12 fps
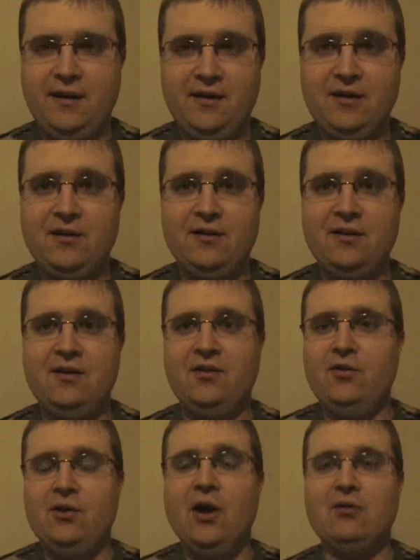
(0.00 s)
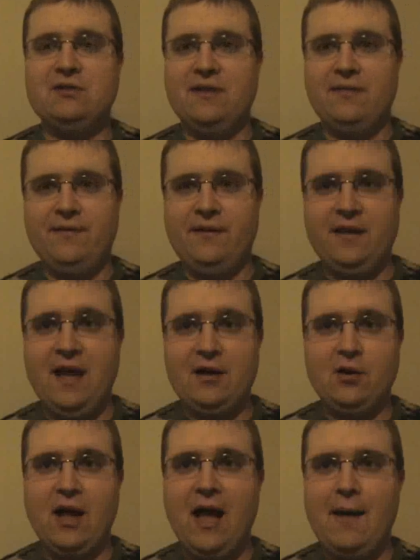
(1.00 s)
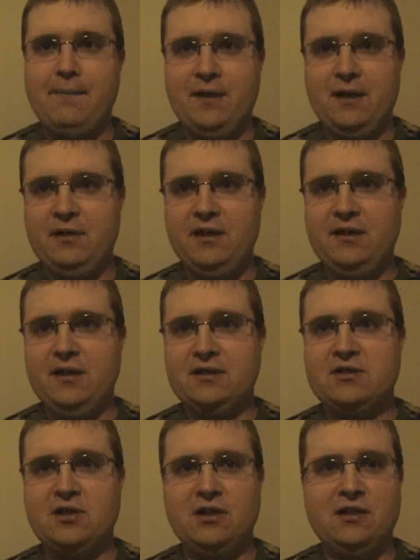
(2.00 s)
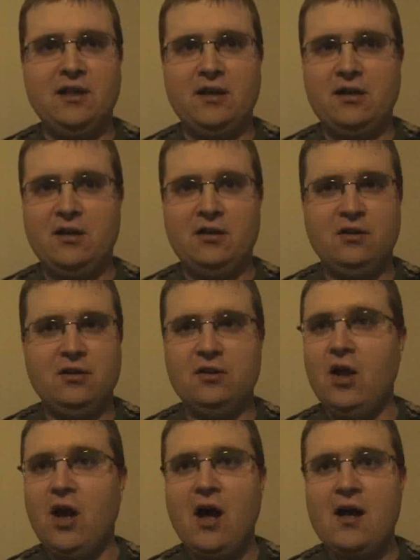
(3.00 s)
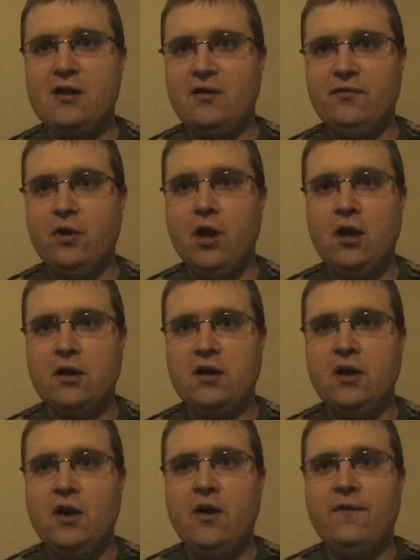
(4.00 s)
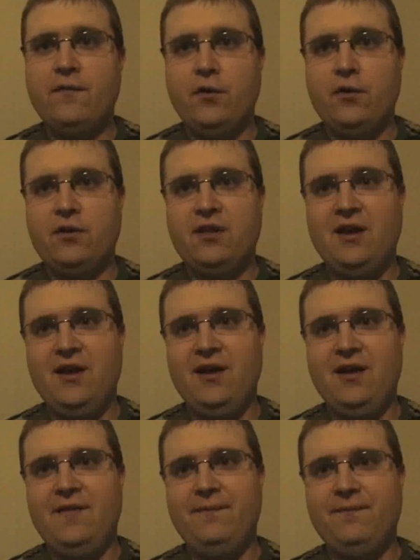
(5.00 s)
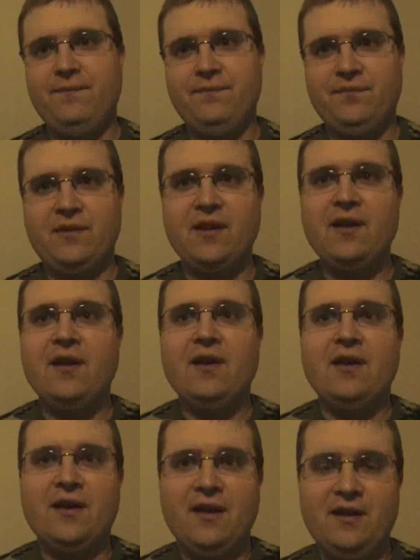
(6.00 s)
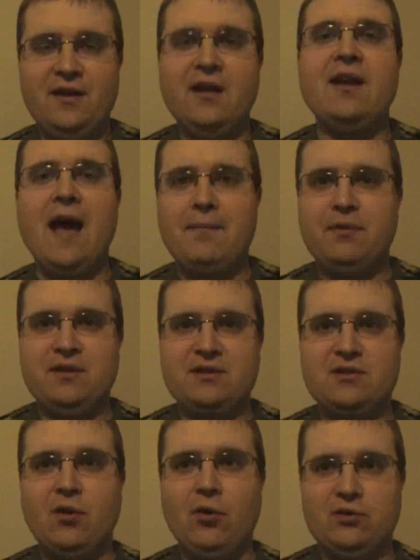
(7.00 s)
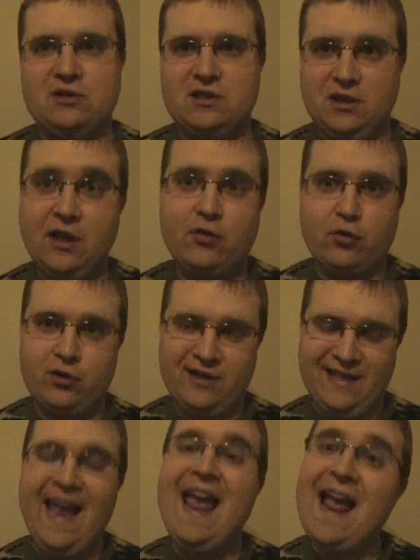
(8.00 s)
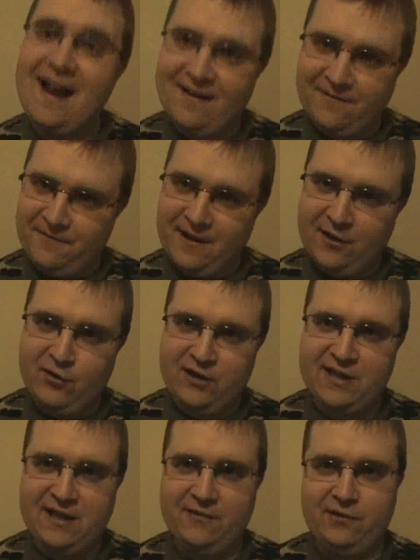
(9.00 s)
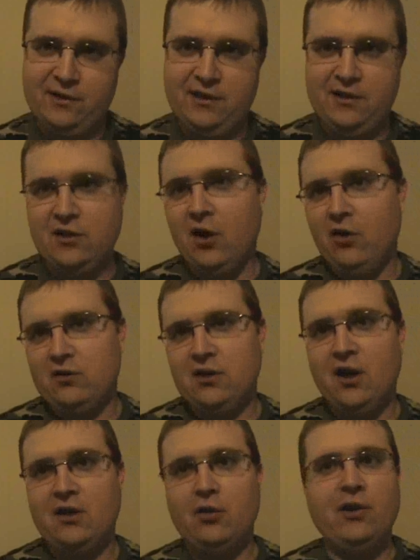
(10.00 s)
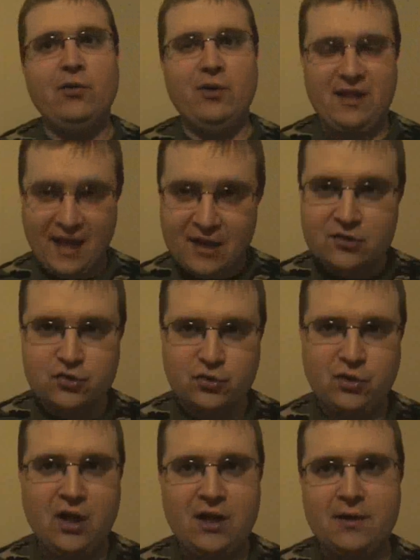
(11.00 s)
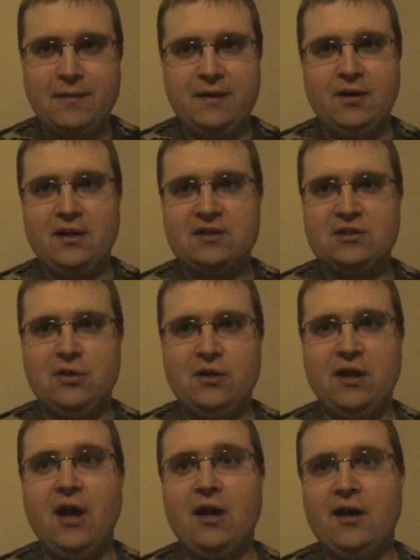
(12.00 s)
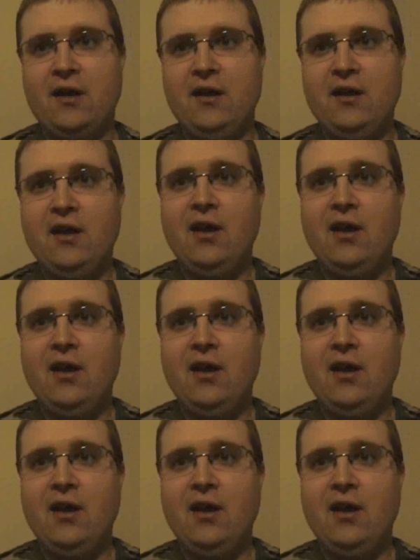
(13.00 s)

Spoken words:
who knows if that'll happen. I mean, it's going to take a lot of luck for the Indianapolis Colts, literally and figuratively. You know, not only with Andrew Luck, but also they got to